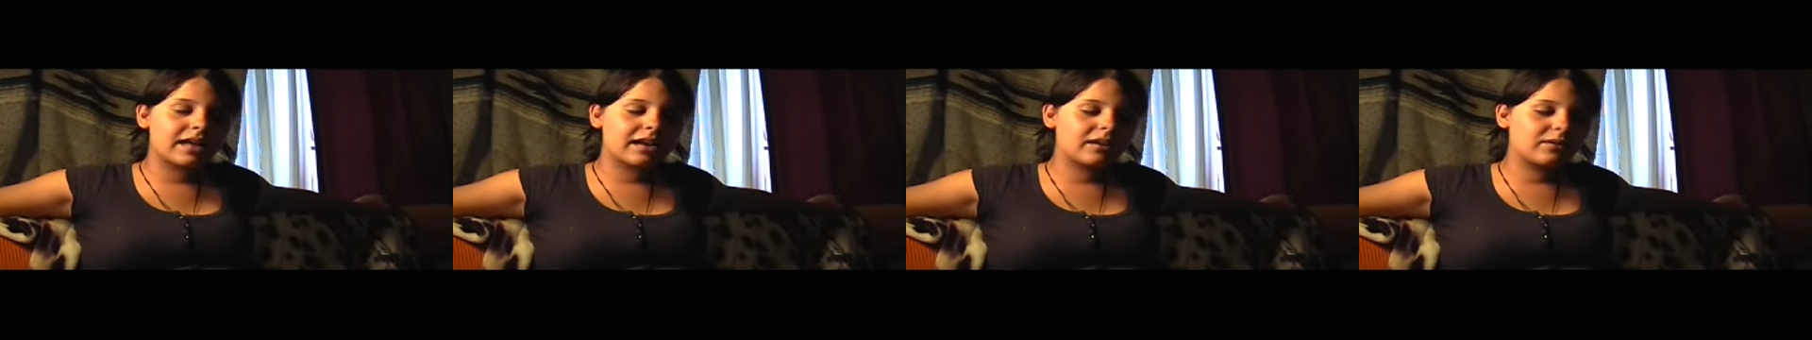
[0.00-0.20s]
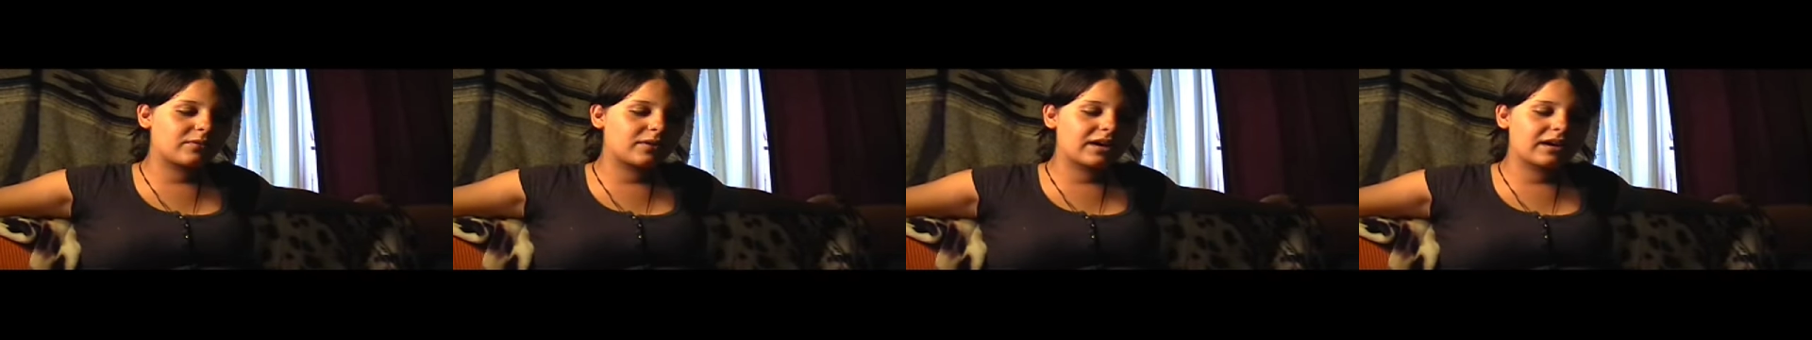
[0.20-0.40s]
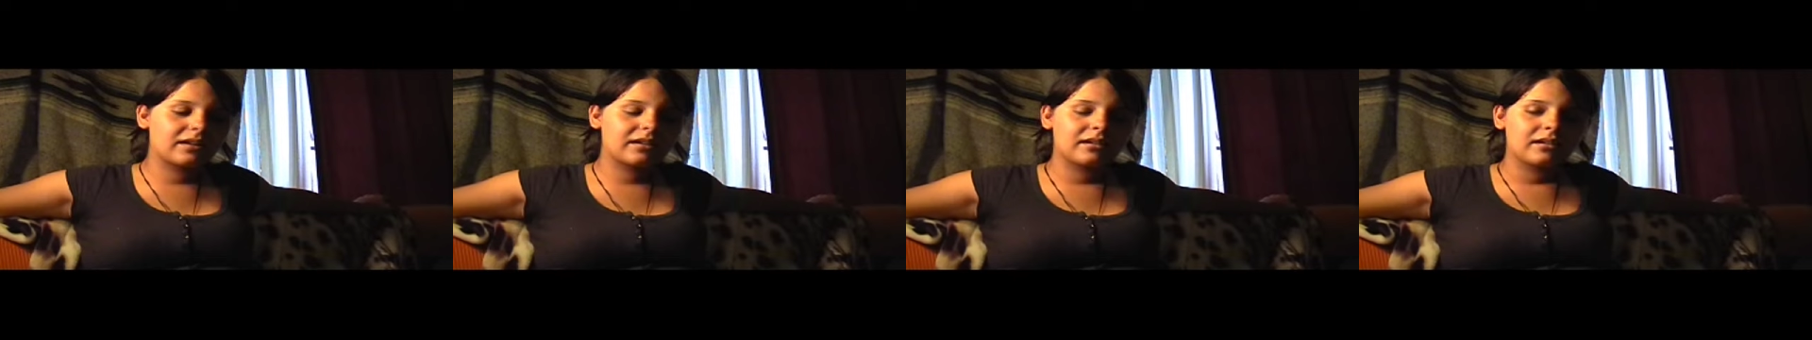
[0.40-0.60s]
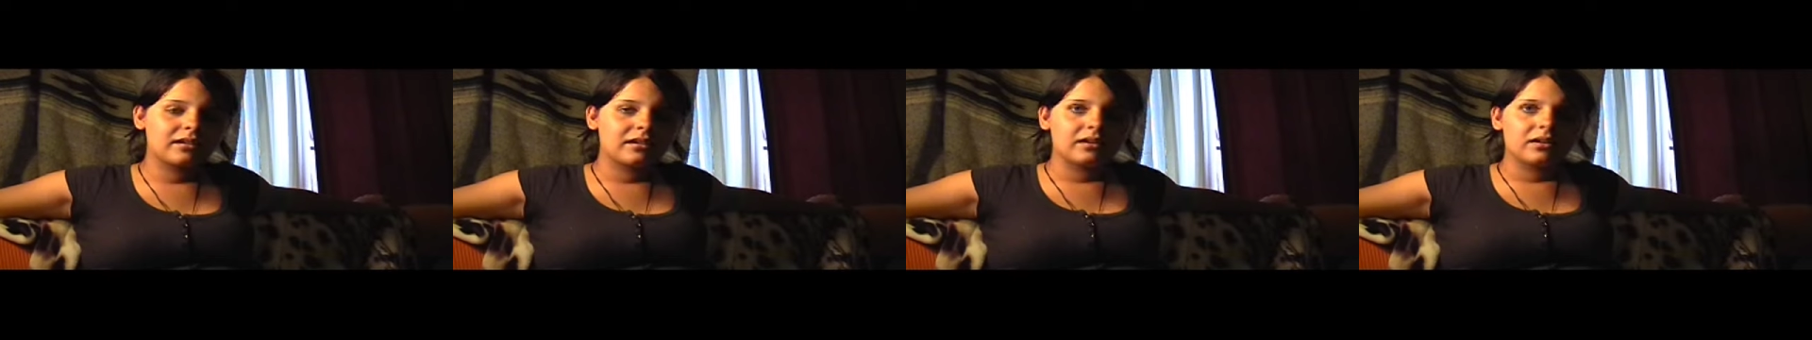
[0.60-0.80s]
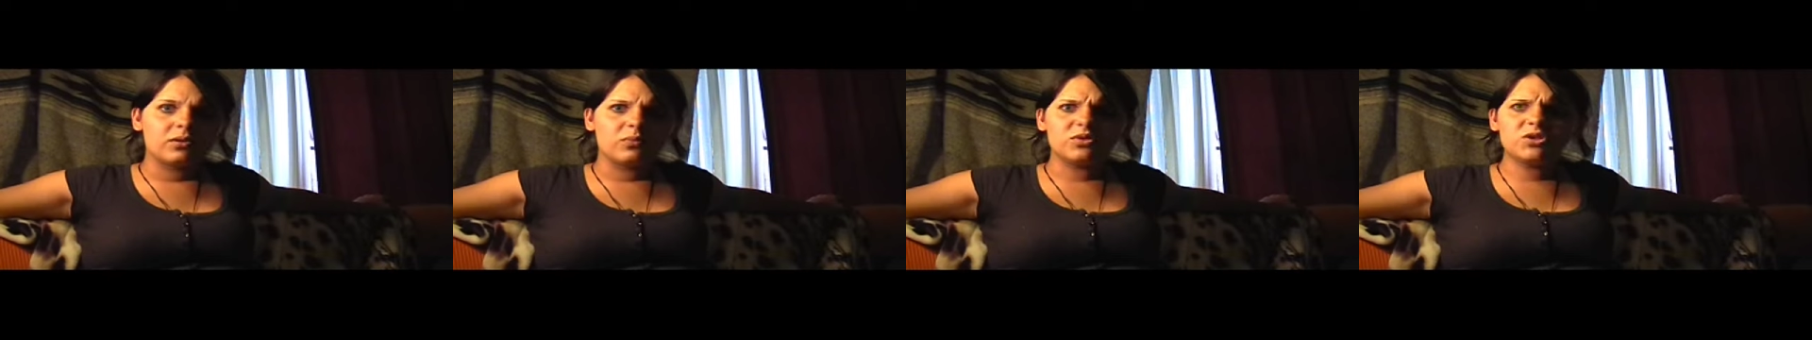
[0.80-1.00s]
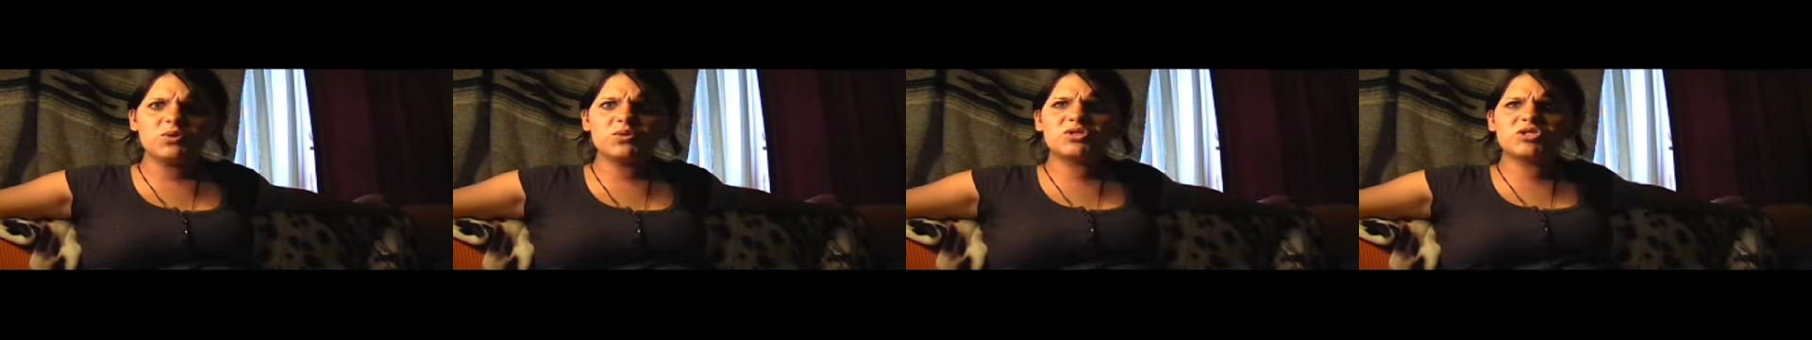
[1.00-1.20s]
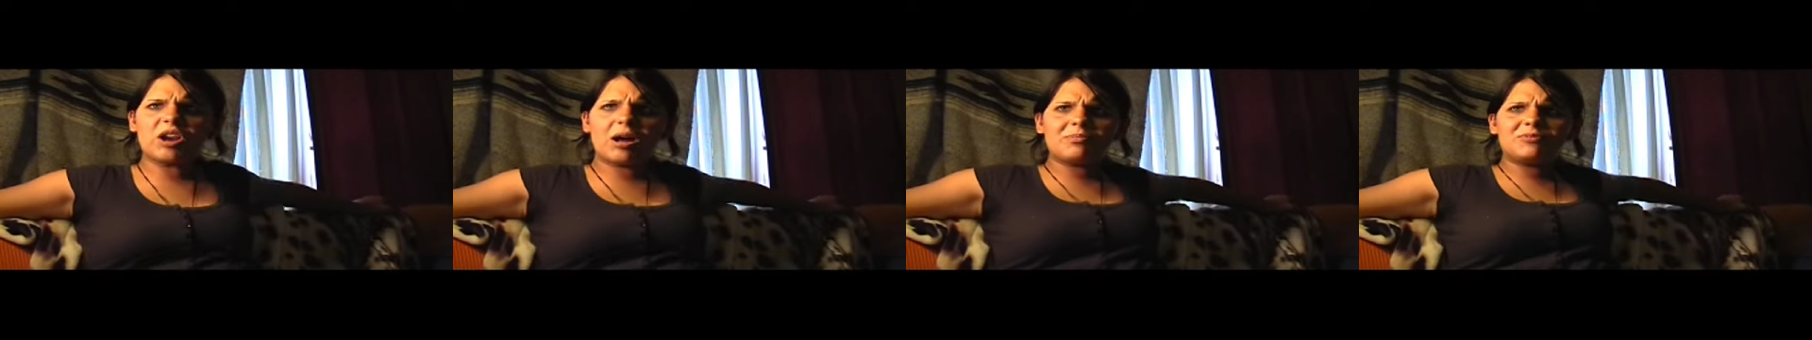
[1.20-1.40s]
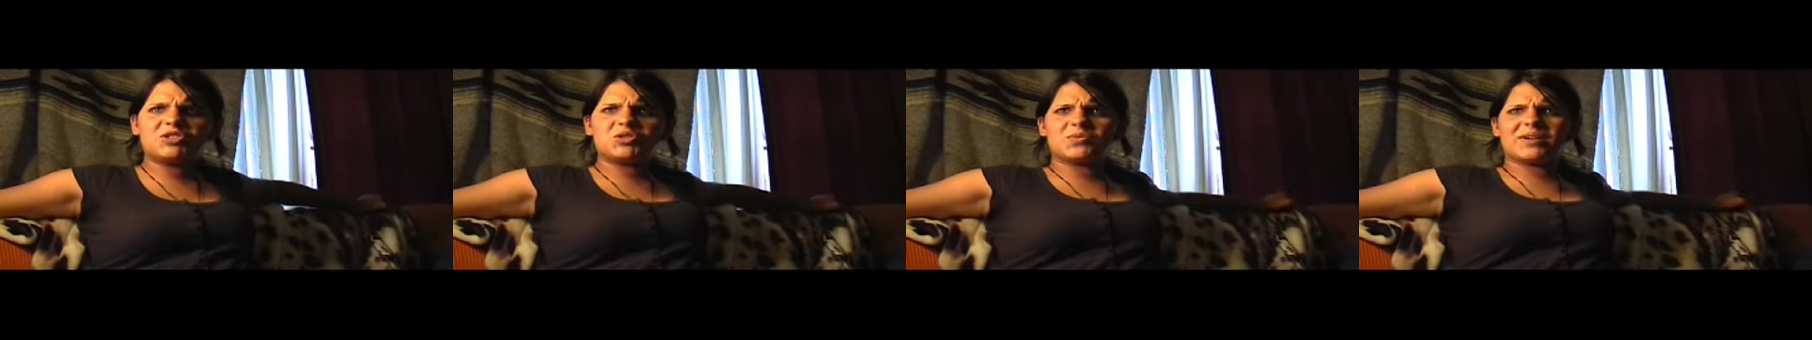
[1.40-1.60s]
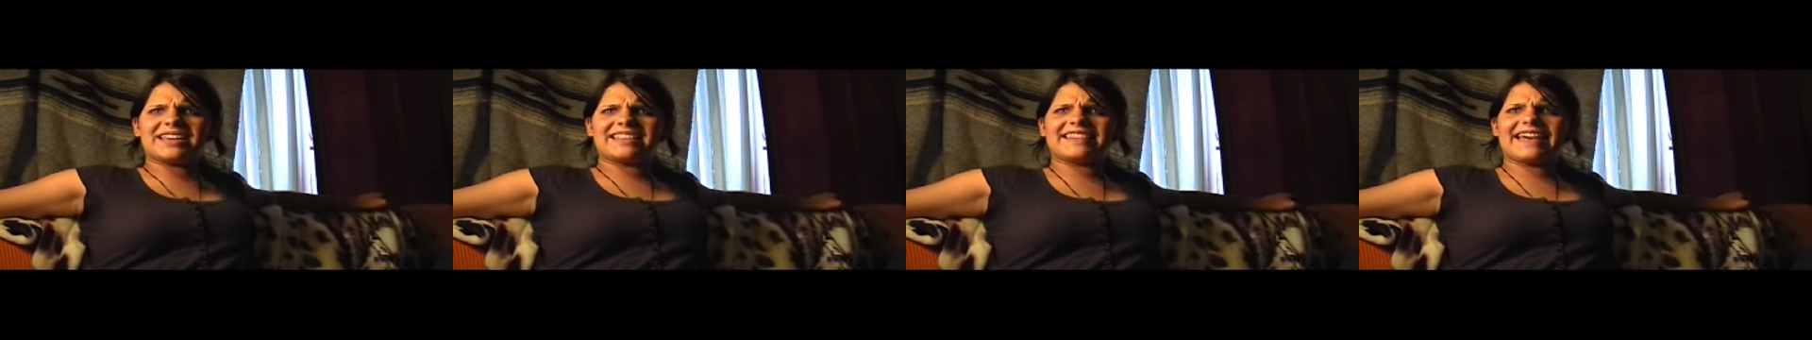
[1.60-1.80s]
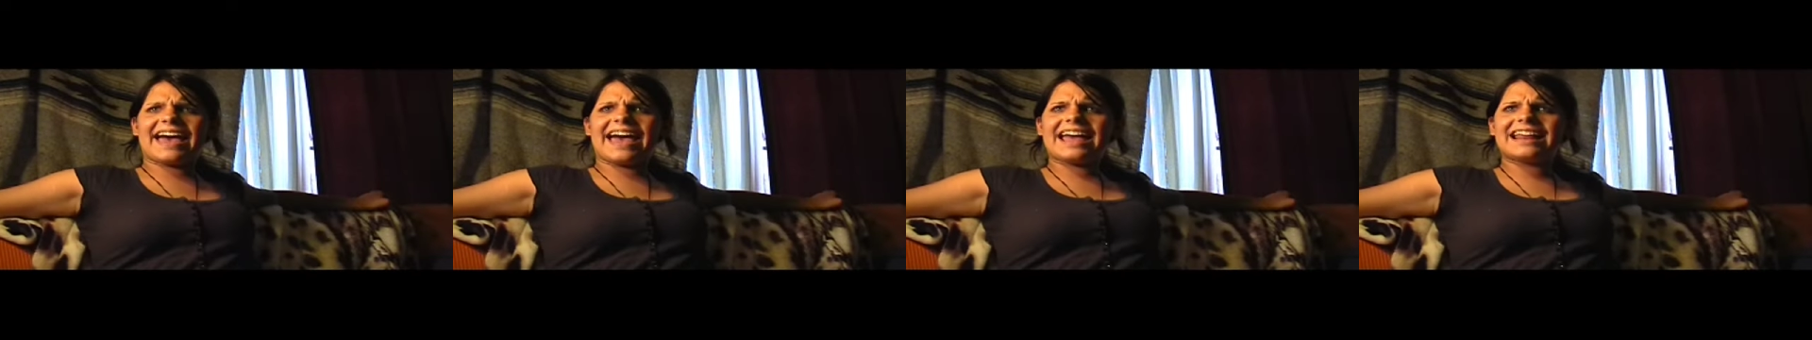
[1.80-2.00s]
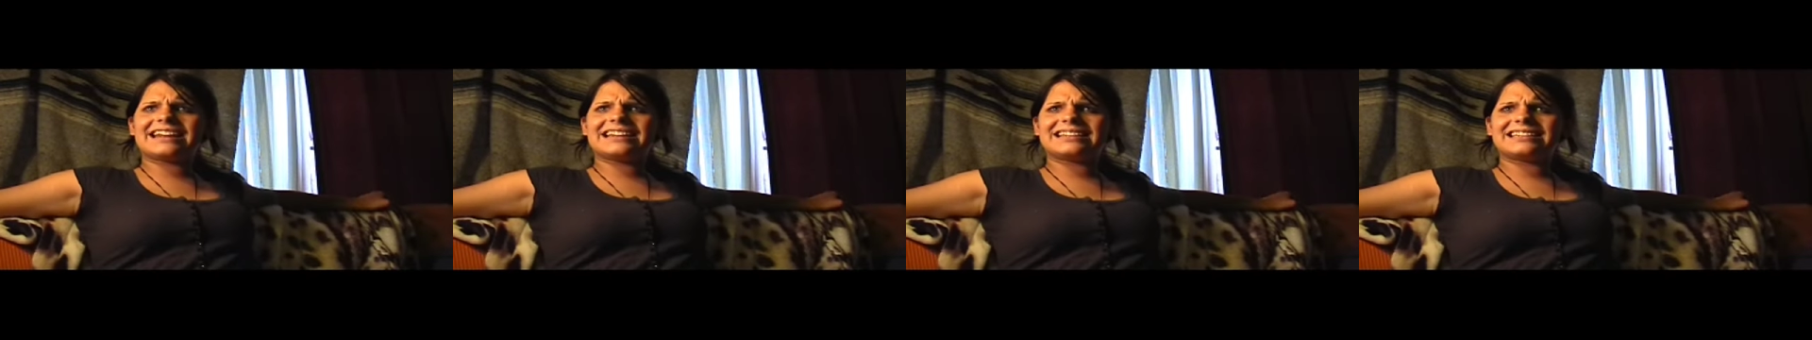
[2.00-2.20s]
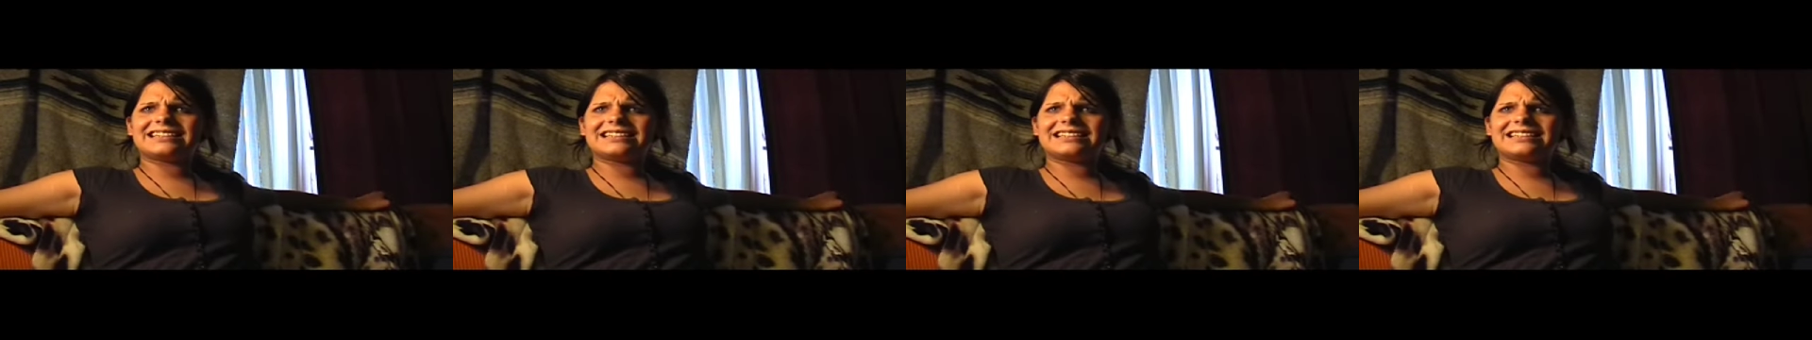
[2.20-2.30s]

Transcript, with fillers: anyway, would you stop doing that?